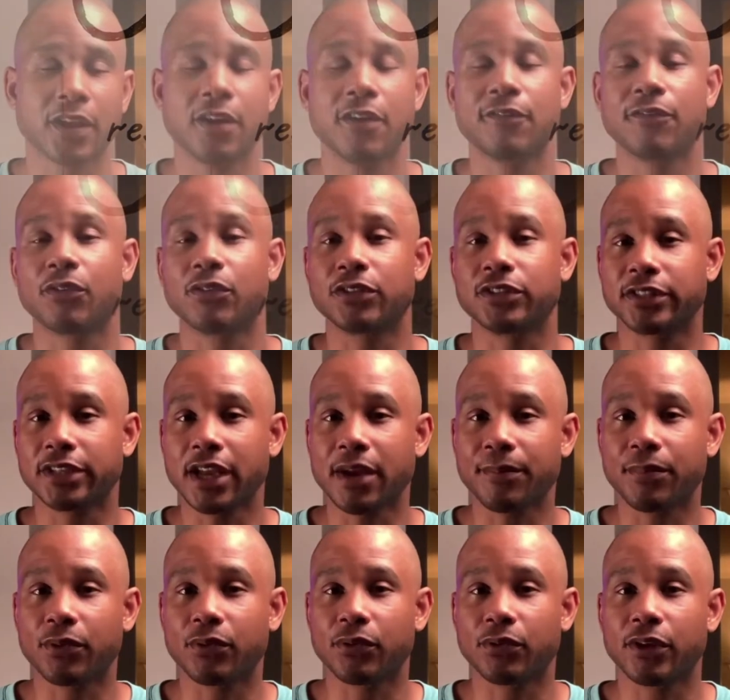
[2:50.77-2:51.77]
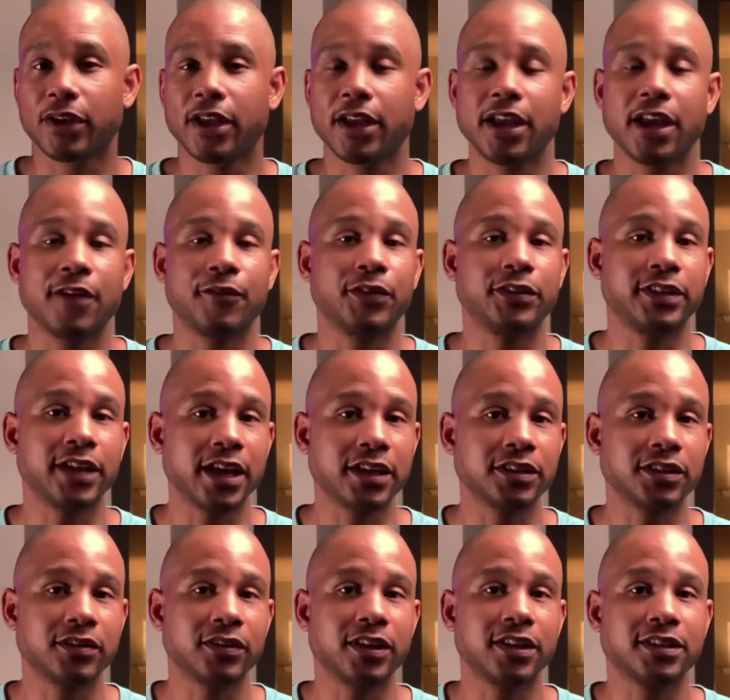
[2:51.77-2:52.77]
For example, if a tester
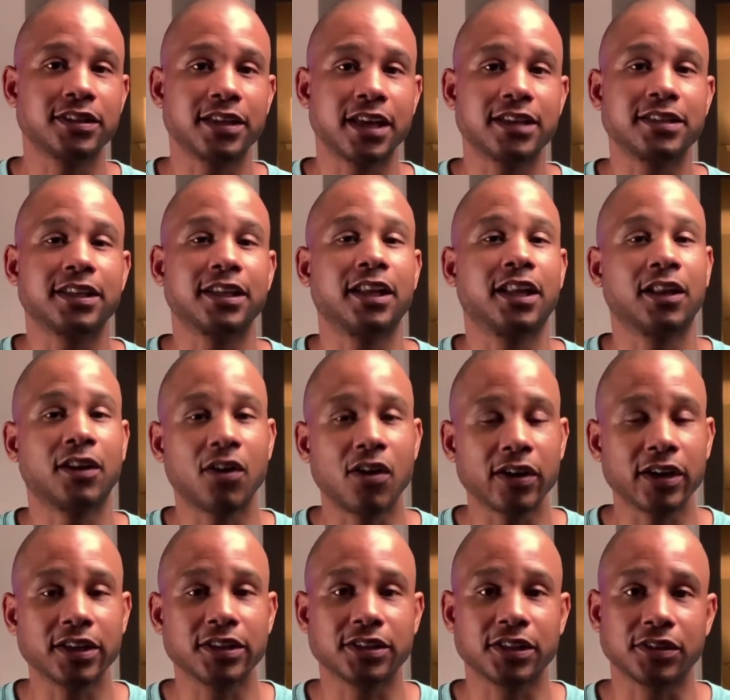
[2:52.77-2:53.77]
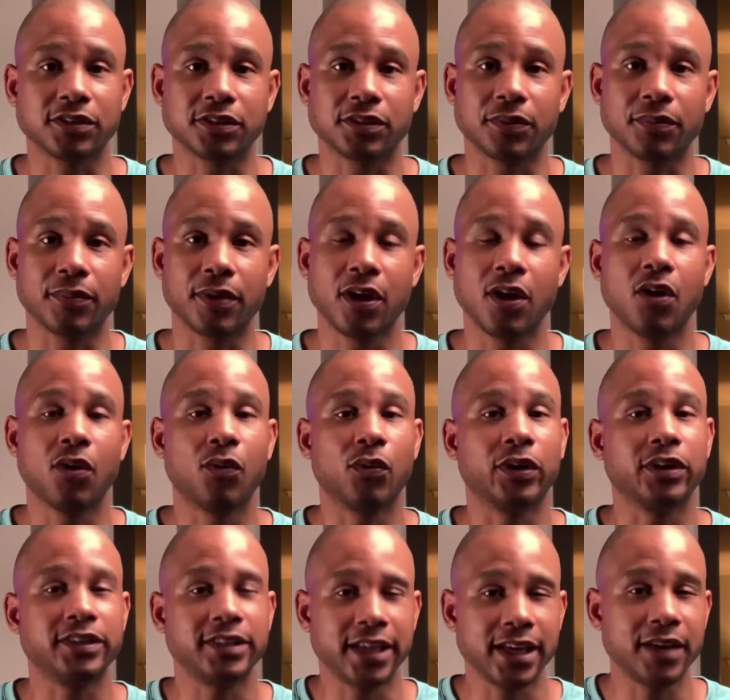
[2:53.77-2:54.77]
is testing a login system where the
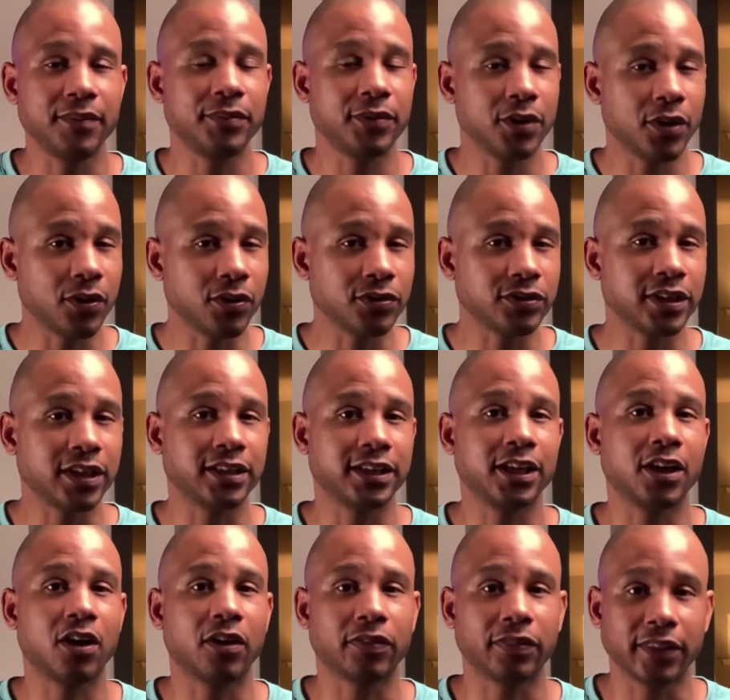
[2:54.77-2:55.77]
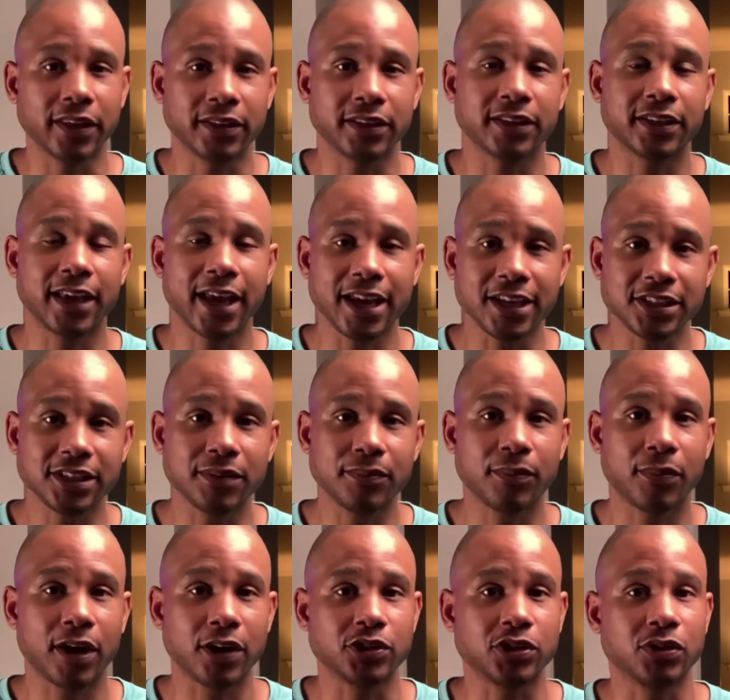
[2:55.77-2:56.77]
team knows that the authentication
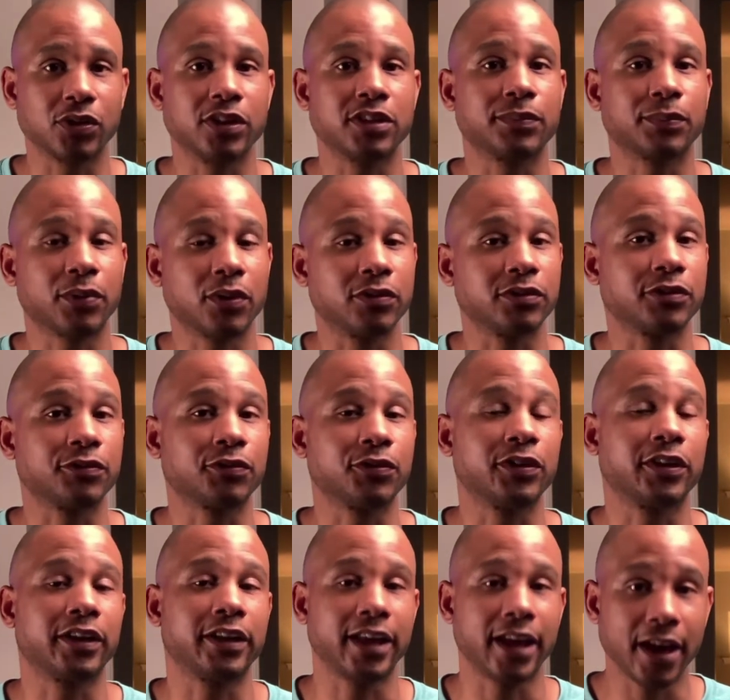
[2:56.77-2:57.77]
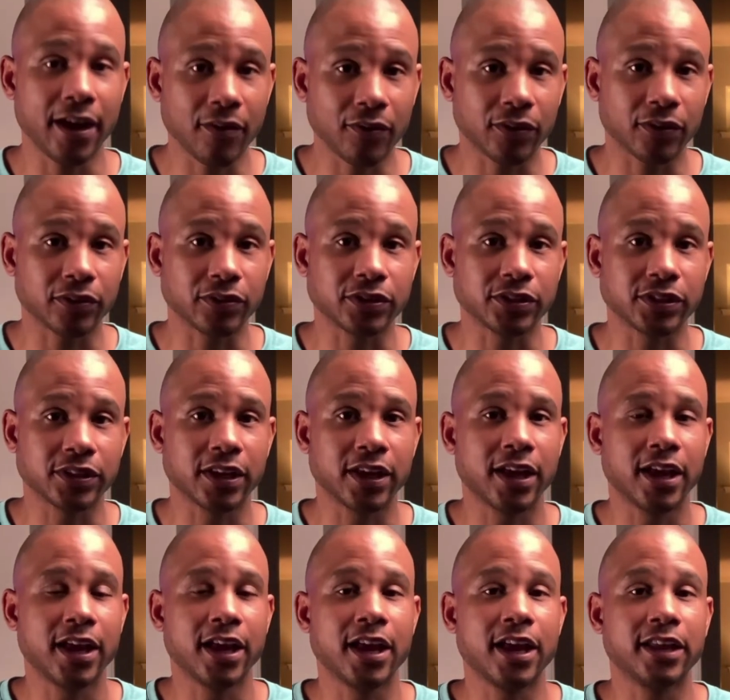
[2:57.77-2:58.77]
module is prone to frequent errors,
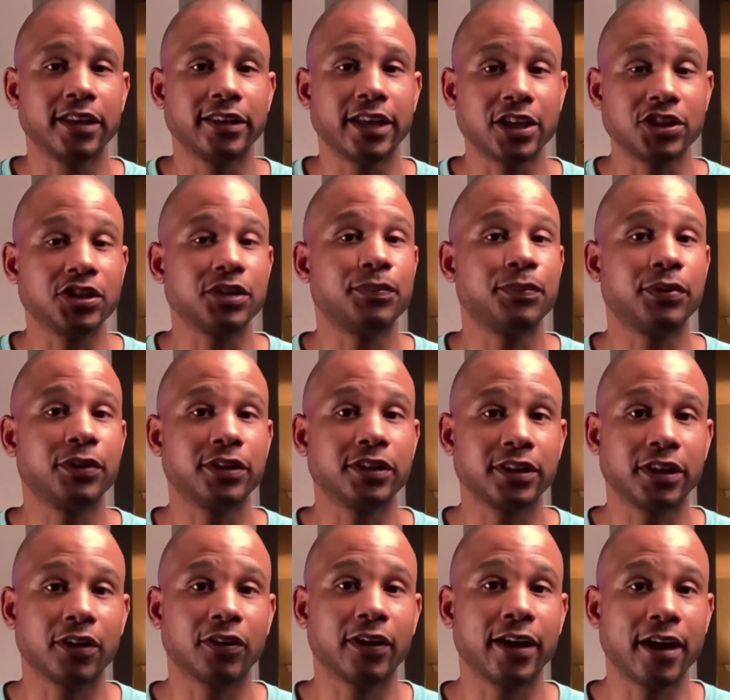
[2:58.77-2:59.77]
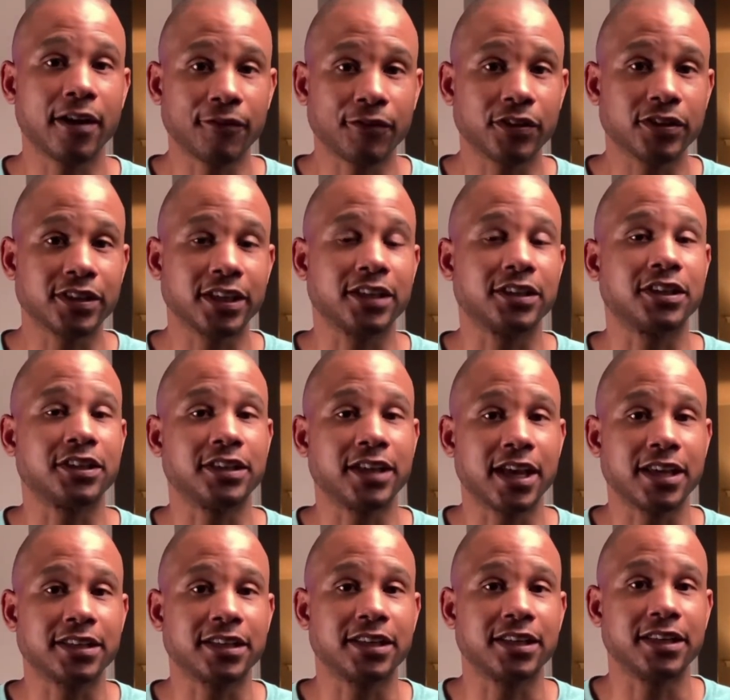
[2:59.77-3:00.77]
they should put their efforts into
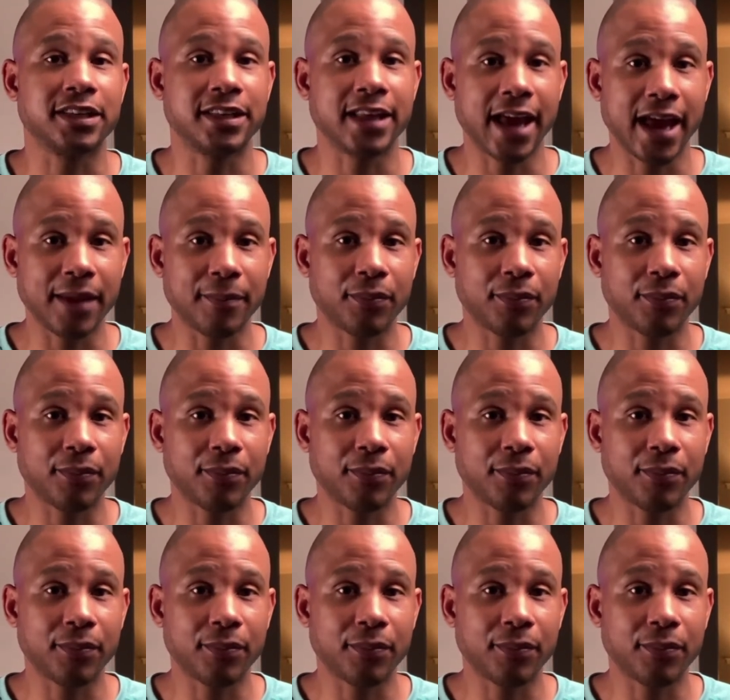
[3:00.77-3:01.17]
testing that